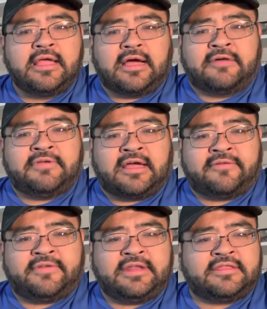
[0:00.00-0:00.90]
of,
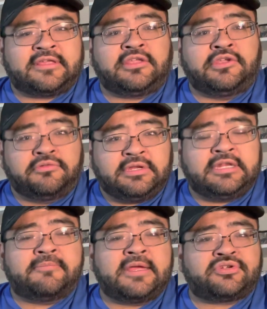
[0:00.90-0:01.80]
of anything, you need
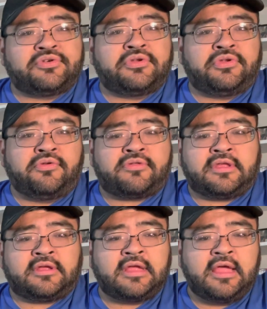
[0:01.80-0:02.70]
to make sure you're
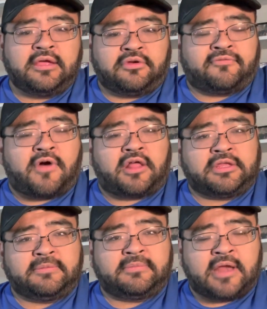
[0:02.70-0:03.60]
using your
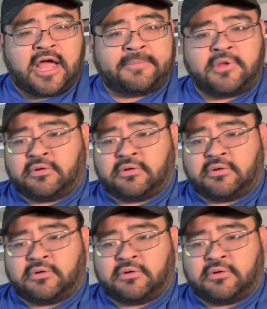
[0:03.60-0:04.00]
volume knob.